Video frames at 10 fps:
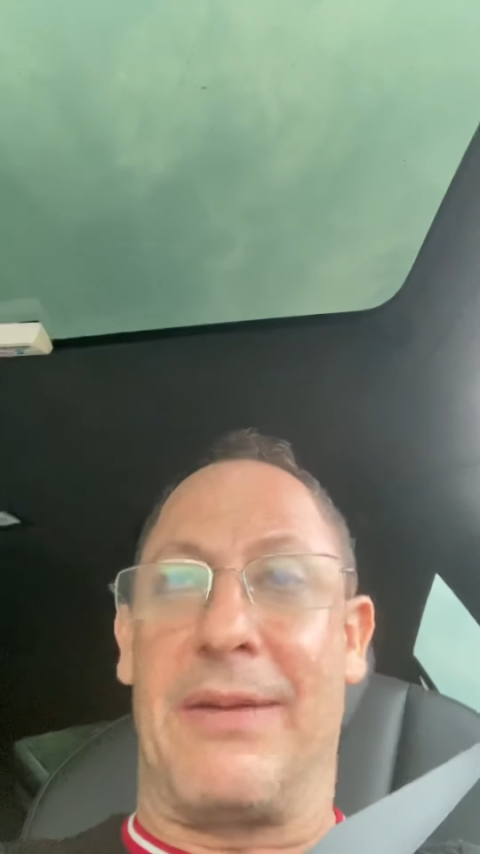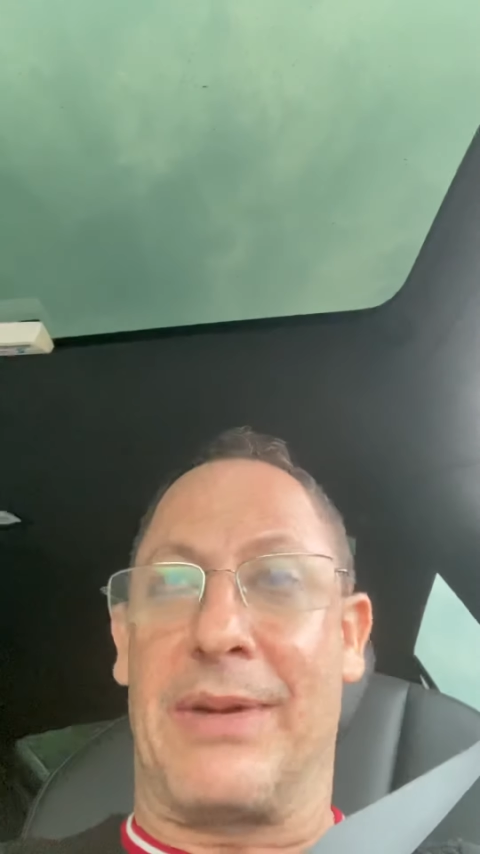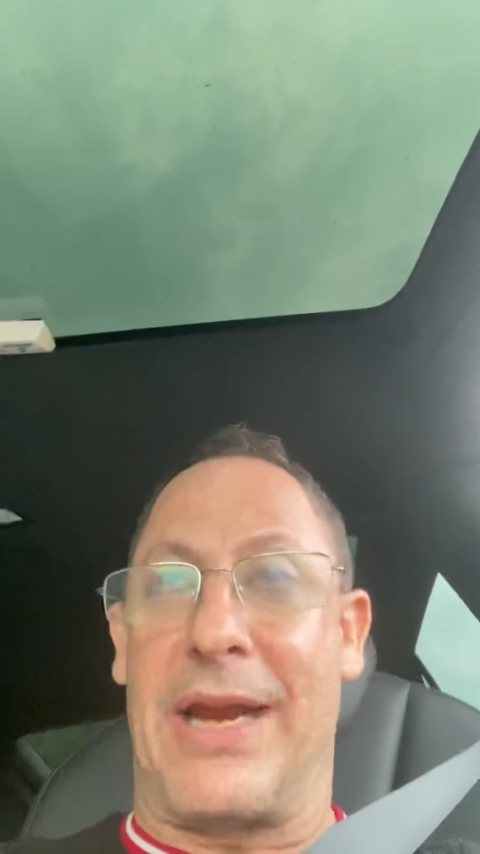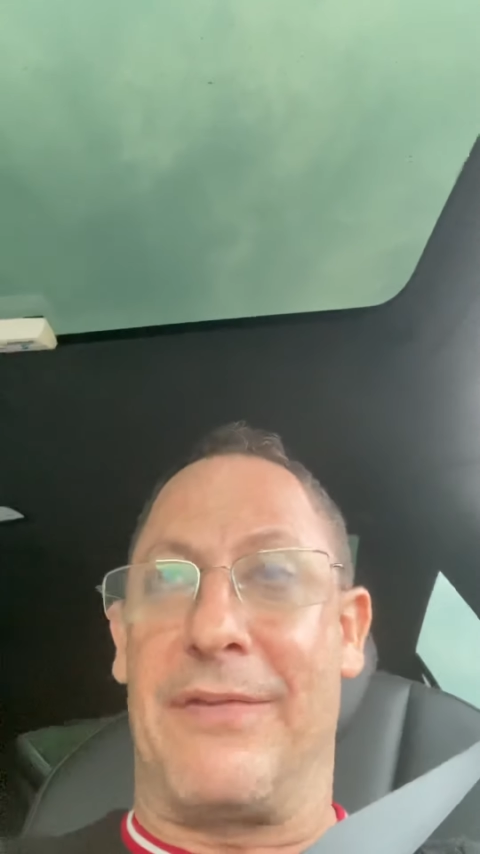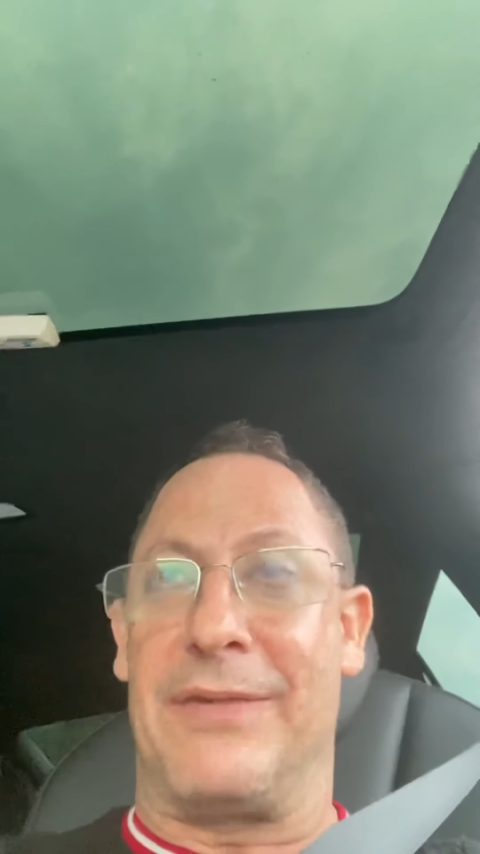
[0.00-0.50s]

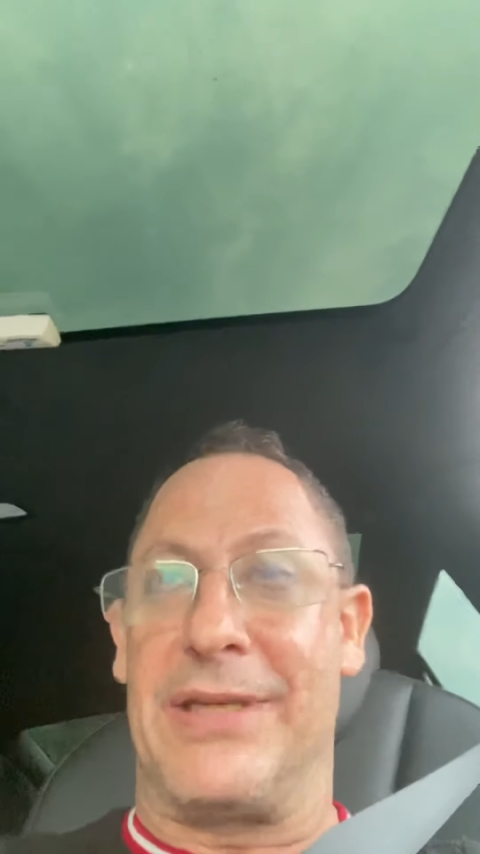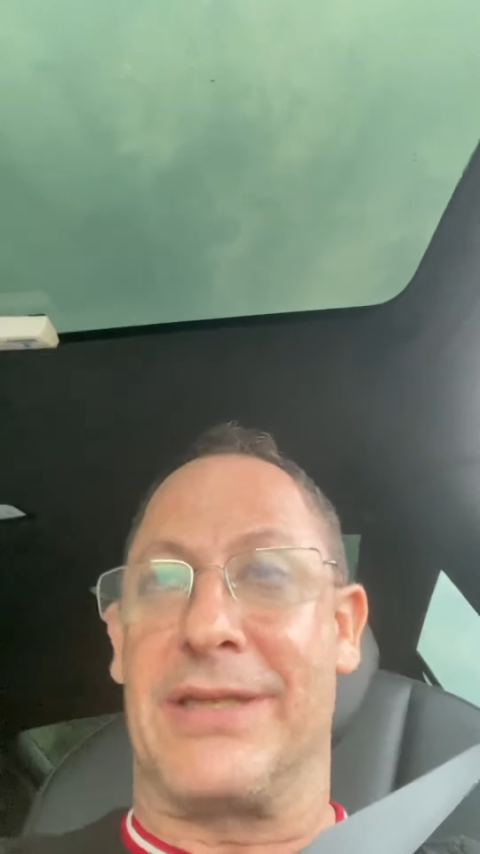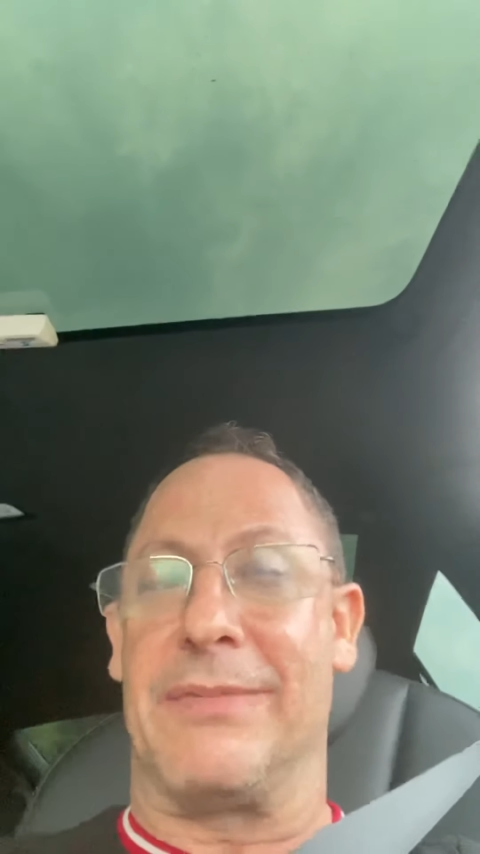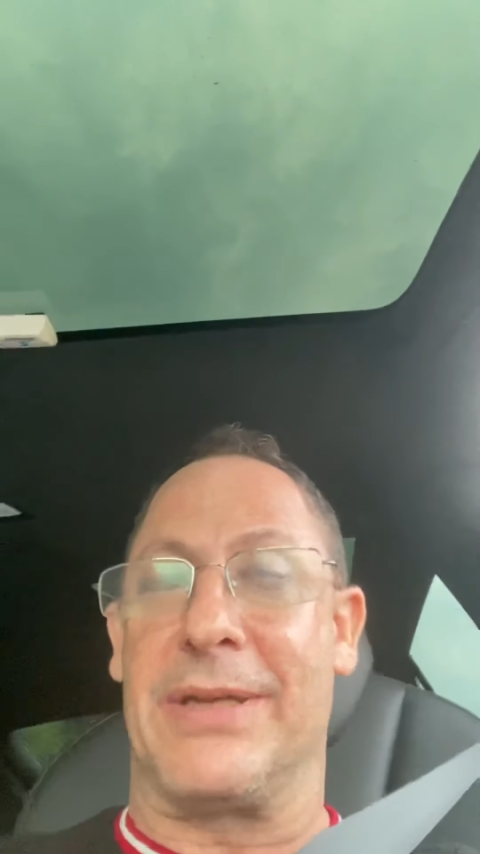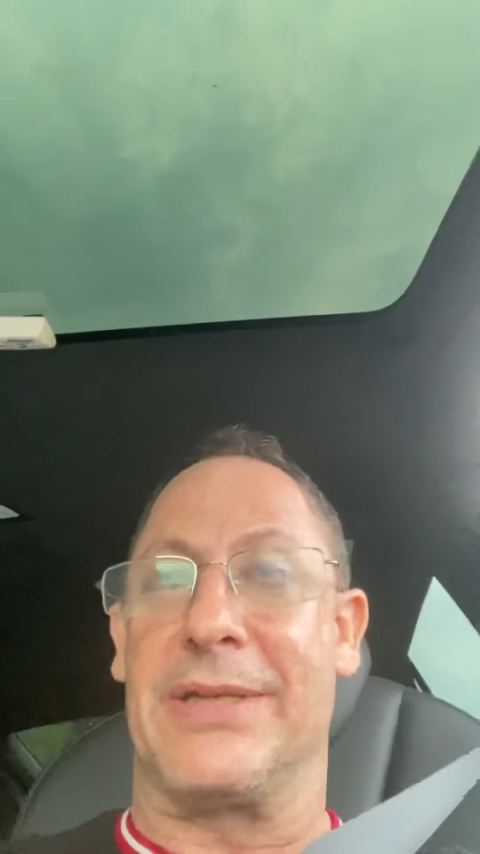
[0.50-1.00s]
I'm kind of a dick
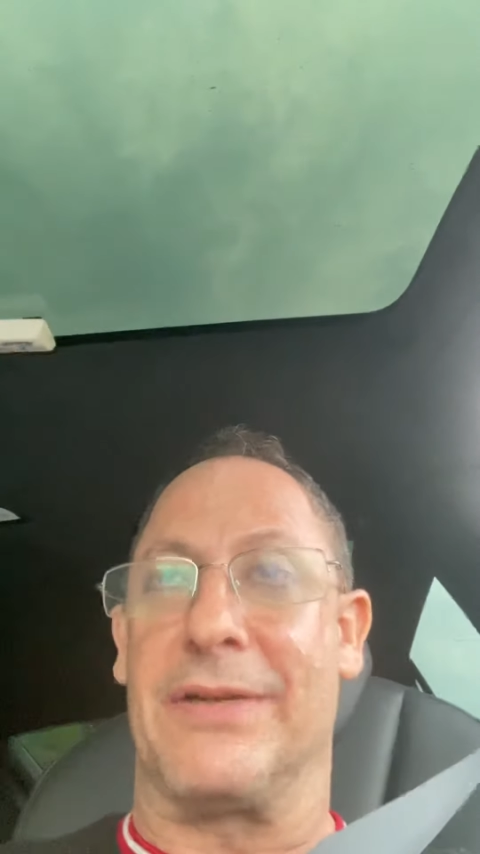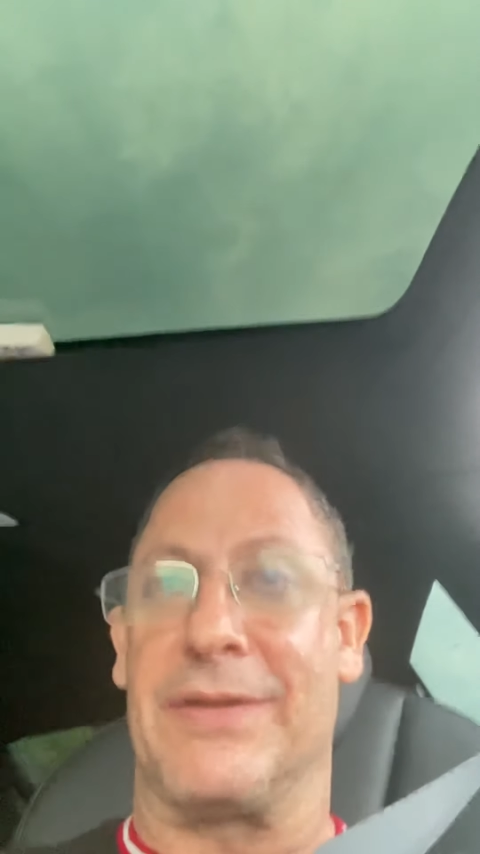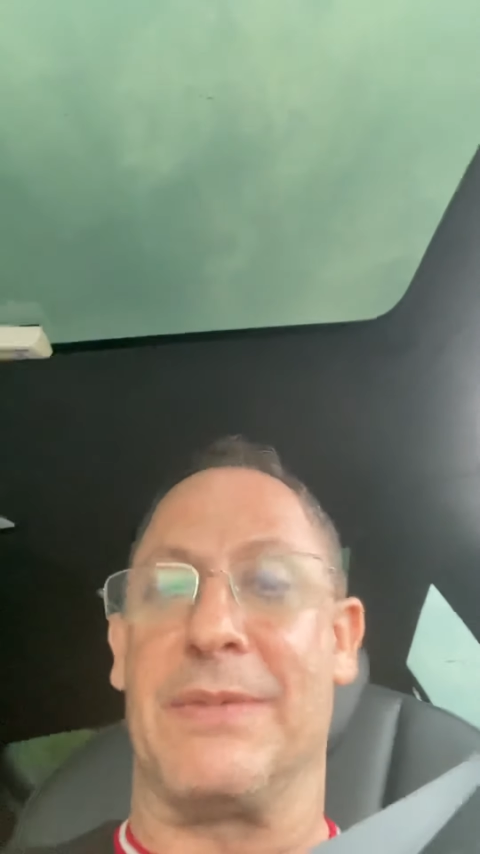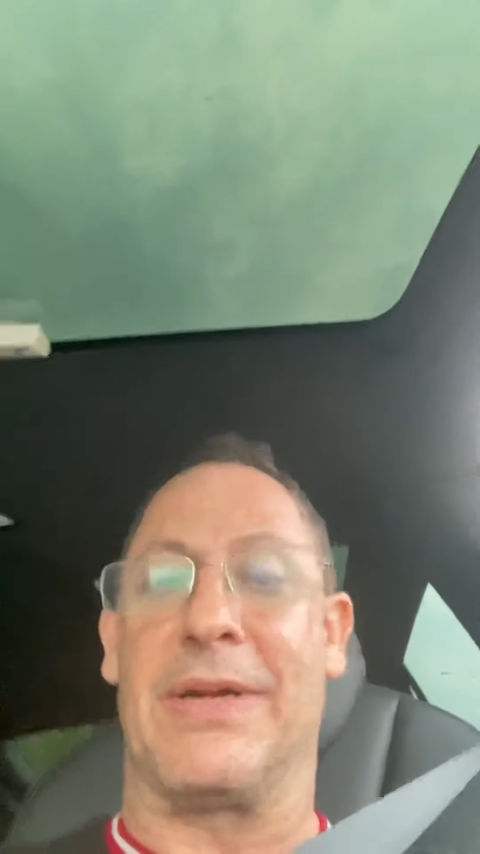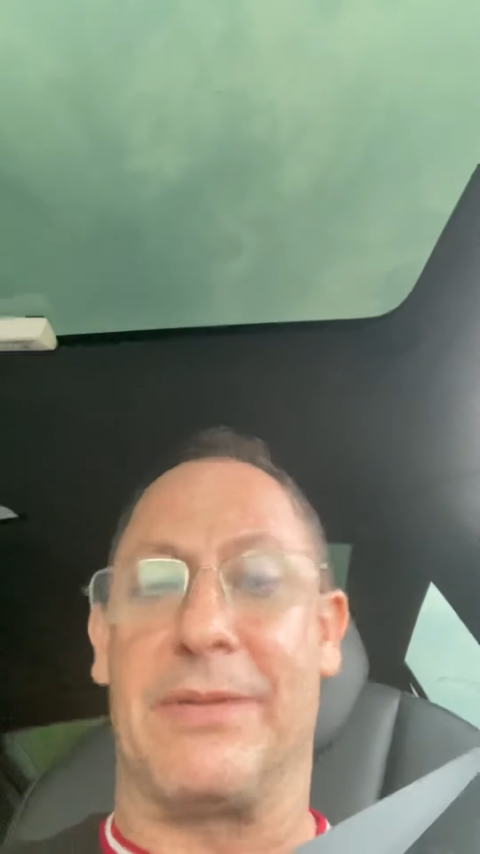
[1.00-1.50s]
to myself
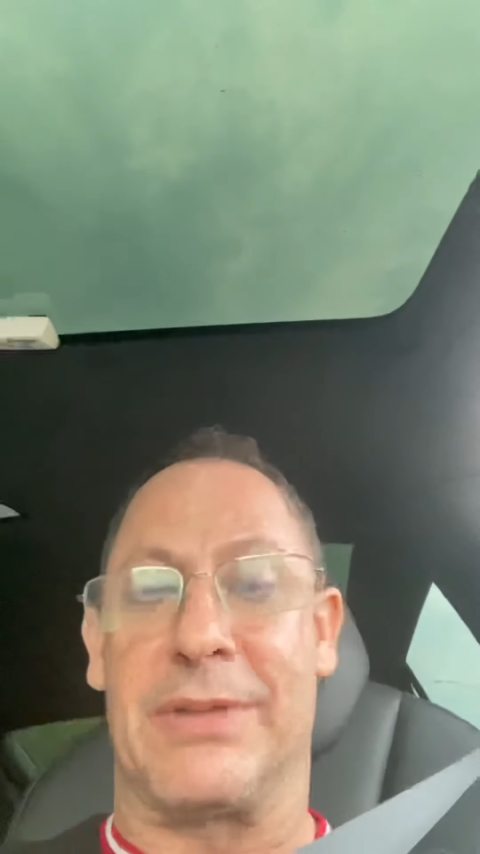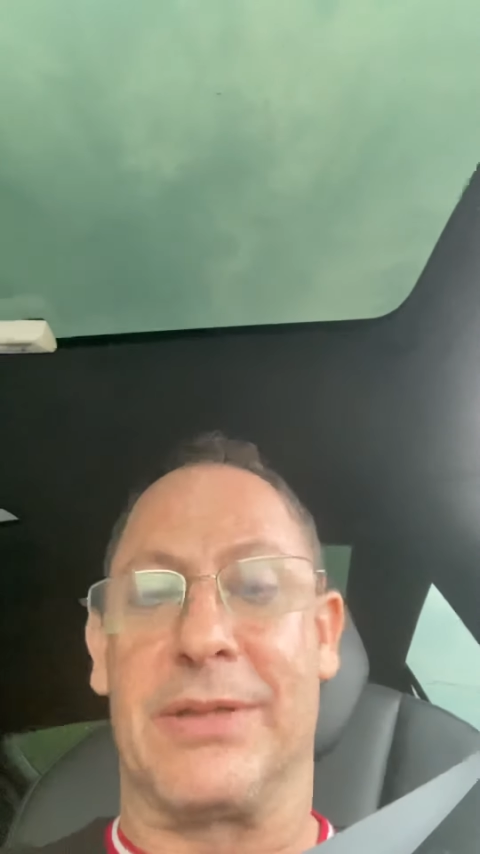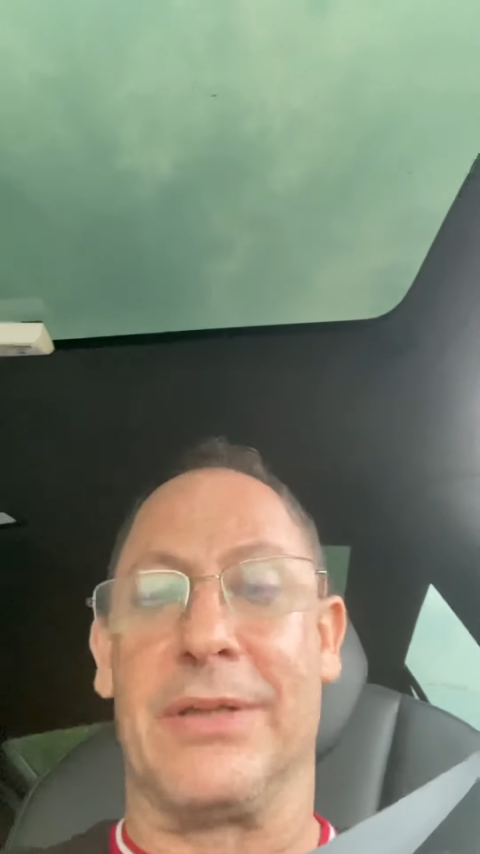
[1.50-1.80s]
sometimes.